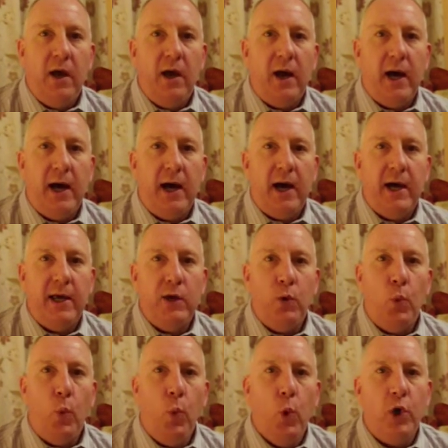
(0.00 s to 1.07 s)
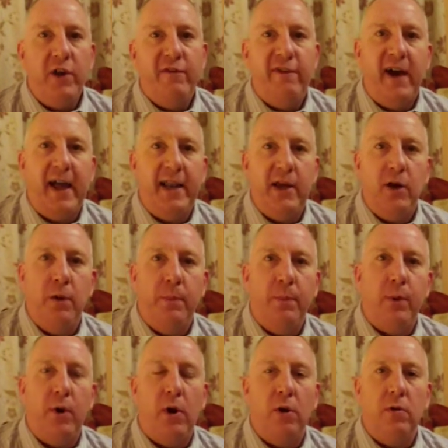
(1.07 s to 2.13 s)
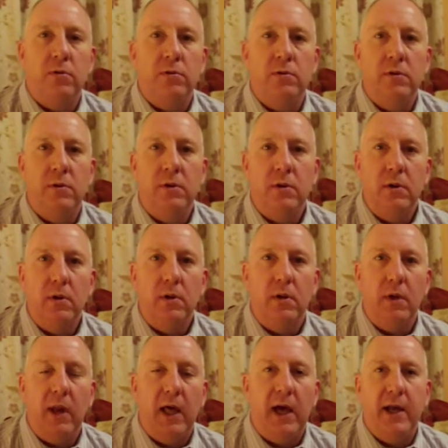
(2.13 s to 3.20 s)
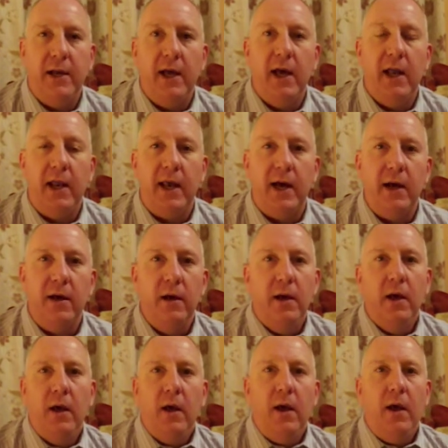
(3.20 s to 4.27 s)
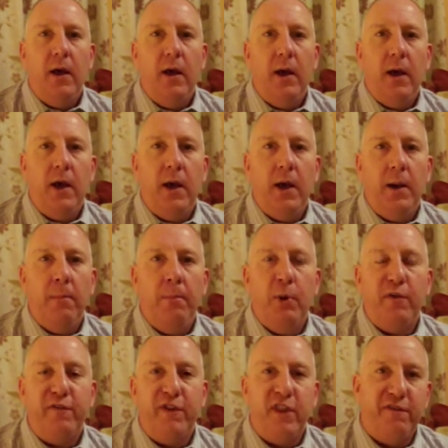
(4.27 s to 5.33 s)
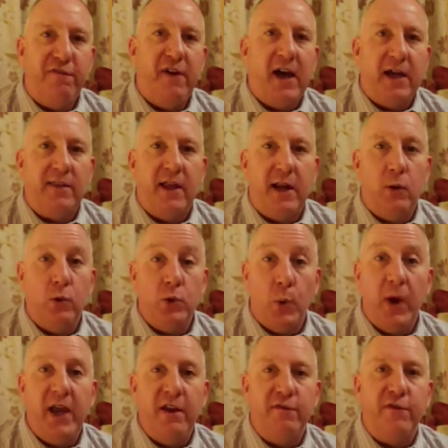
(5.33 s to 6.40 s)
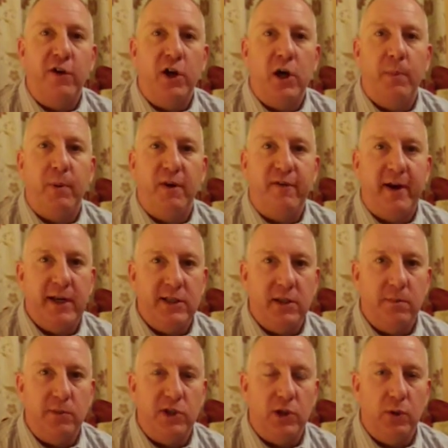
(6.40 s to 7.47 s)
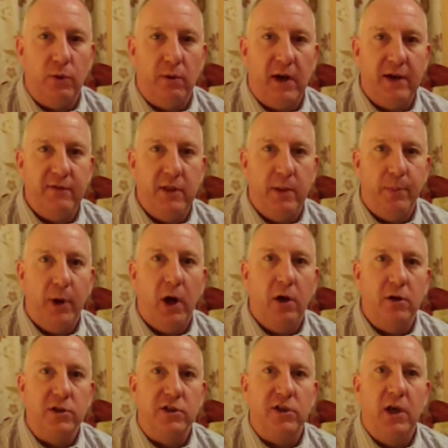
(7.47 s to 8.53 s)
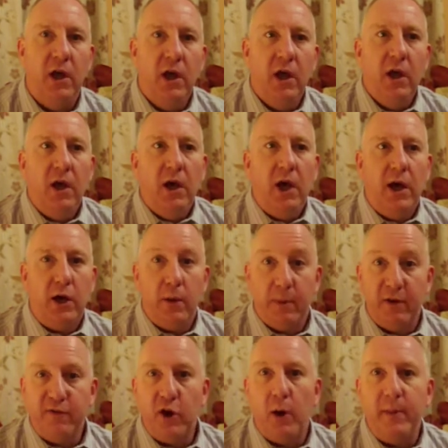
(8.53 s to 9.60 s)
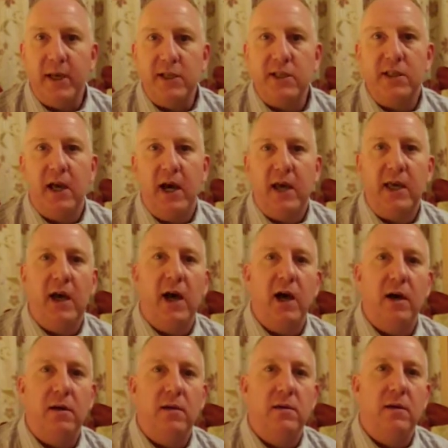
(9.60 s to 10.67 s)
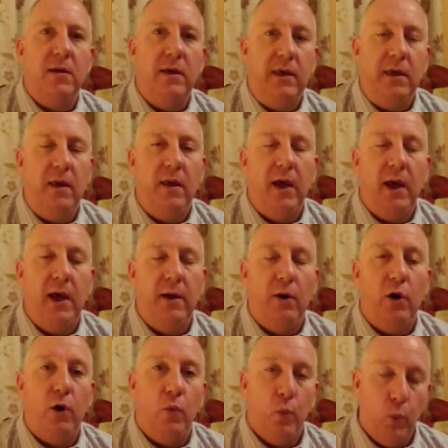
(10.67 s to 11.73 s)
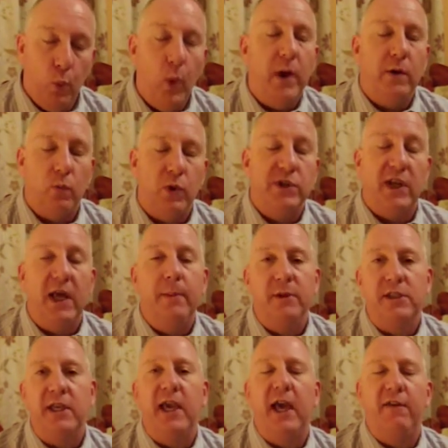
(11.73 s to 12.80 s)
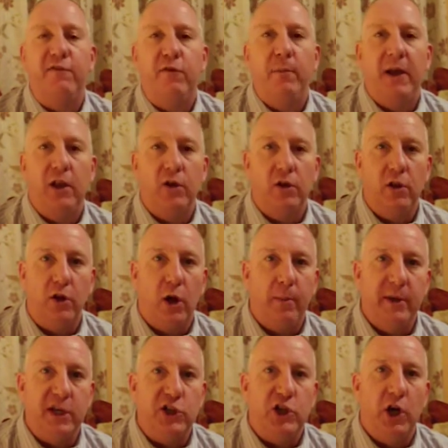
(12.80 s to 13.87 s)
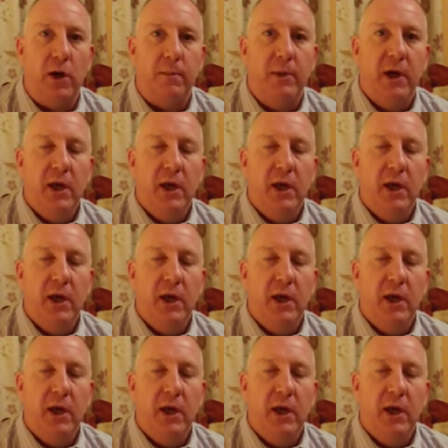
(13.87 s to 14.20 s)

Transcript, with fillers: I would have had it up online earlier, um, but for the fact that I was waiting for a couple of items to arrive in the post, a couple of comics that I can't uh, or wasn't able to get from my local comic shop,